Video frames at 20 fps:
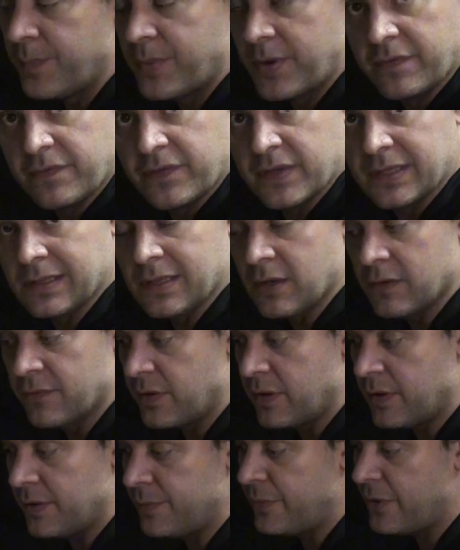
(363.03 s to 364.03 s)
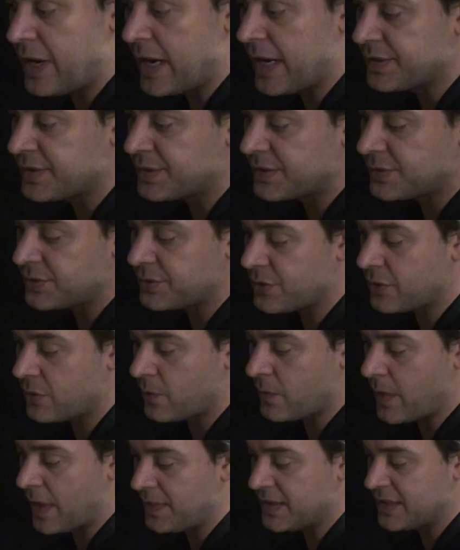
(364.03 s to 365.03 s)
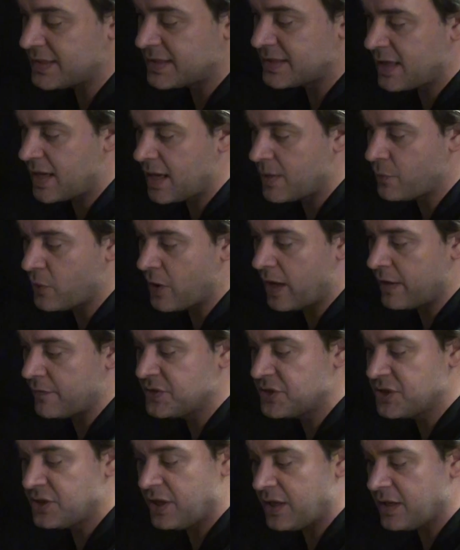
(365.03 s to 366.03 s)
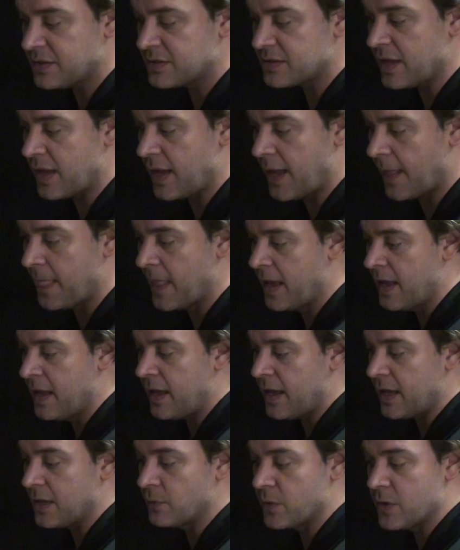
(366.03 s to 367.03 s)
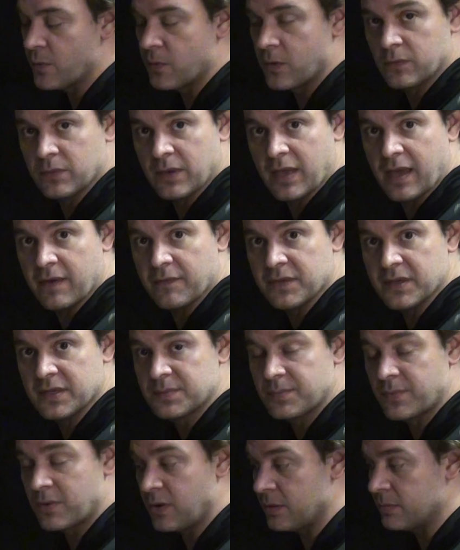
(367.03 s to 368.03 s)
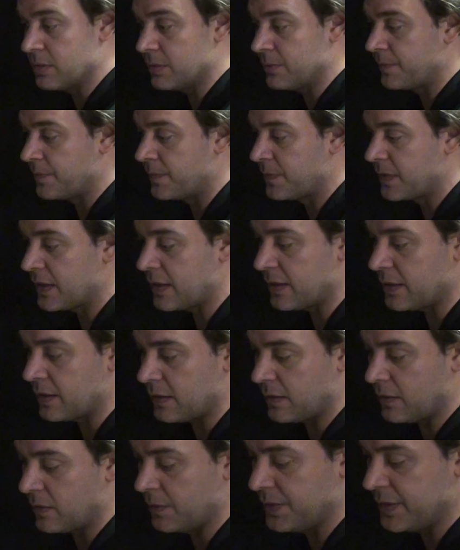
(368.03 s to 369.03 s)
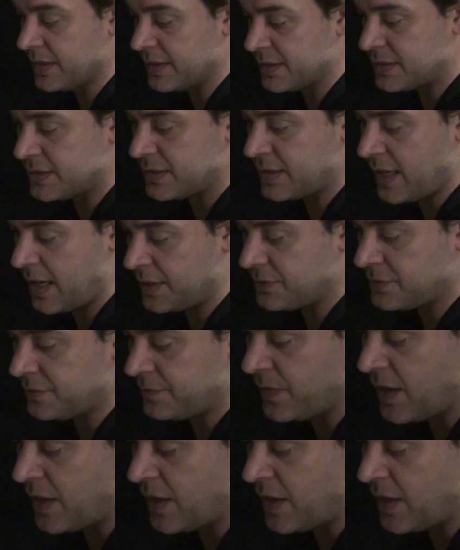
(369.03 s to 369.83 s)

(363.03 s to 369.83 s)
perfectly over her breast. So this time we have changed that, and we won't have this problem on this statue.